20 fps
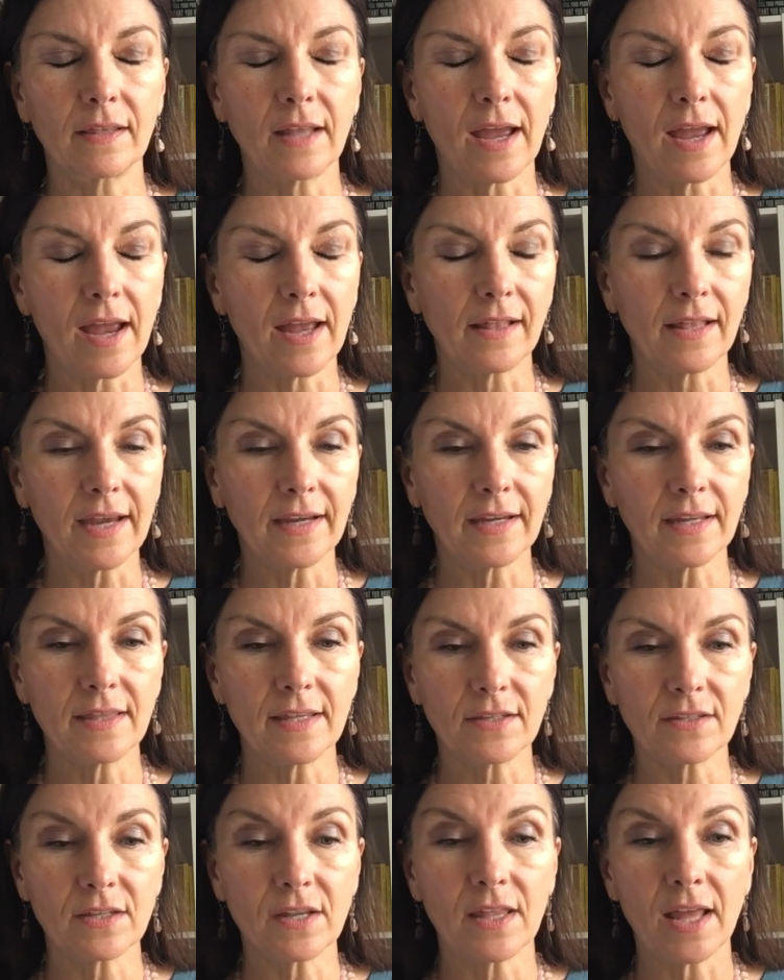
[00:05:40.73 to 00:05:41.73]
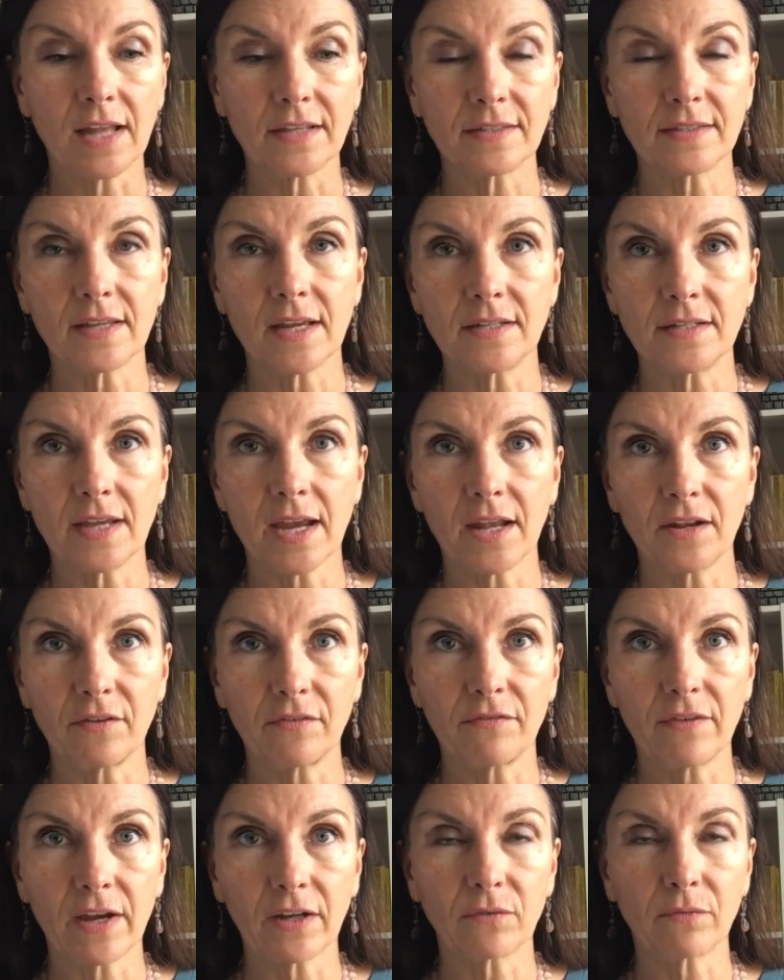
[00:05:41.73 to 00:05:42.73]
I liken this to that suntan
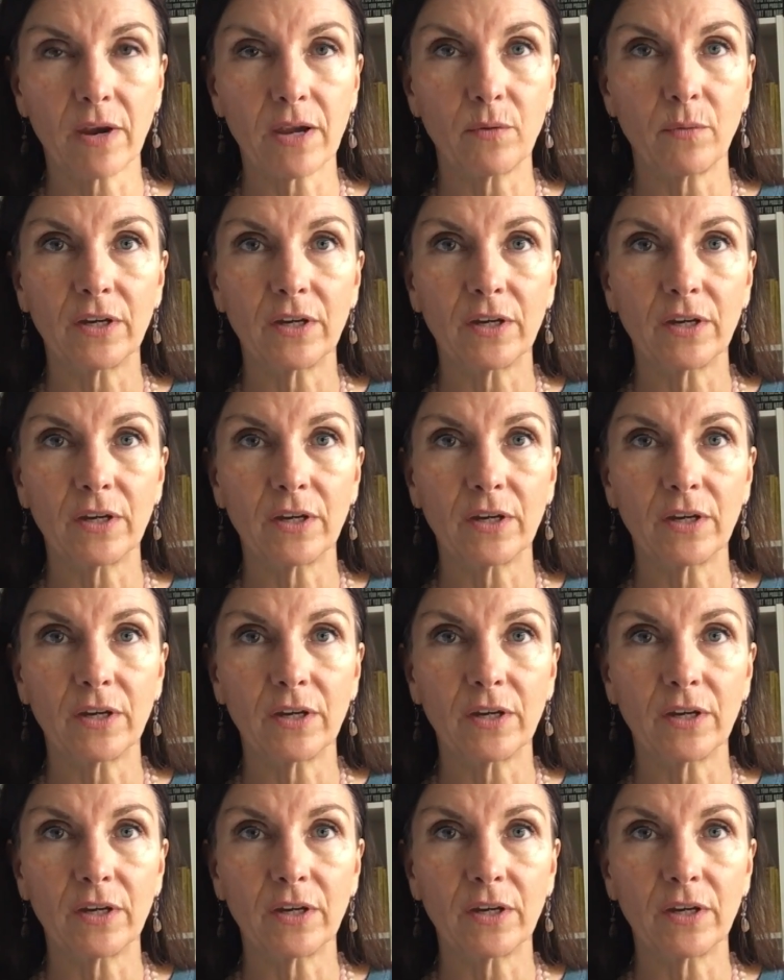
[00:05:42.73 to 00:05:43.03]
effect, right?